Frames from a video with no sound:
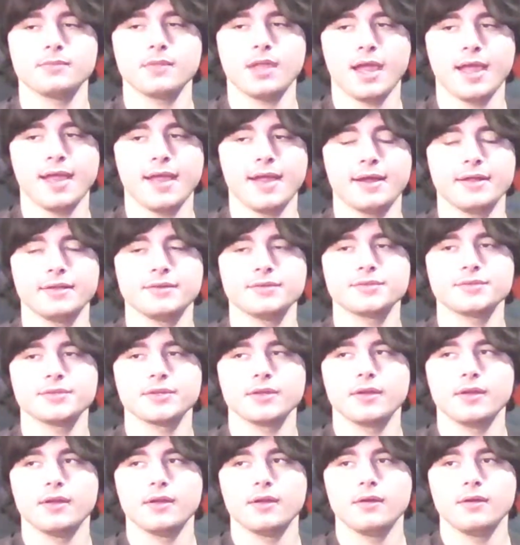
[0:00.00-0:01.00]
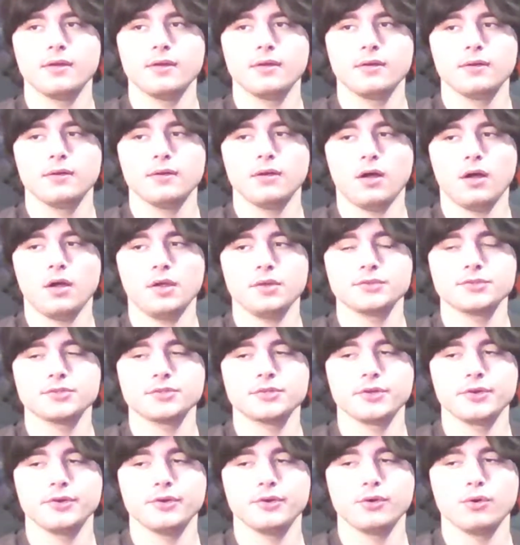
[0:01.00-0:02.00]
And
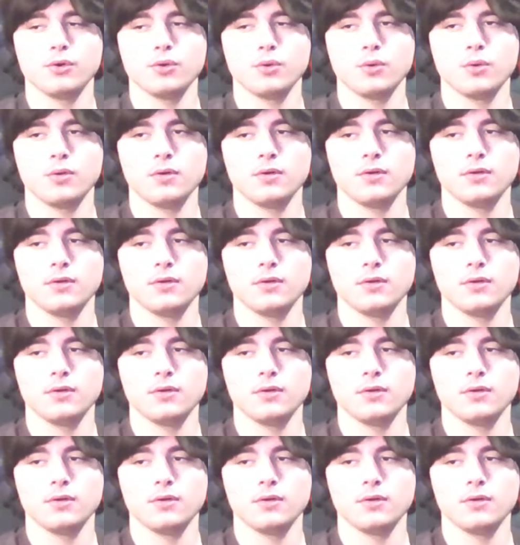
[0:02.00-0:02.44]
also,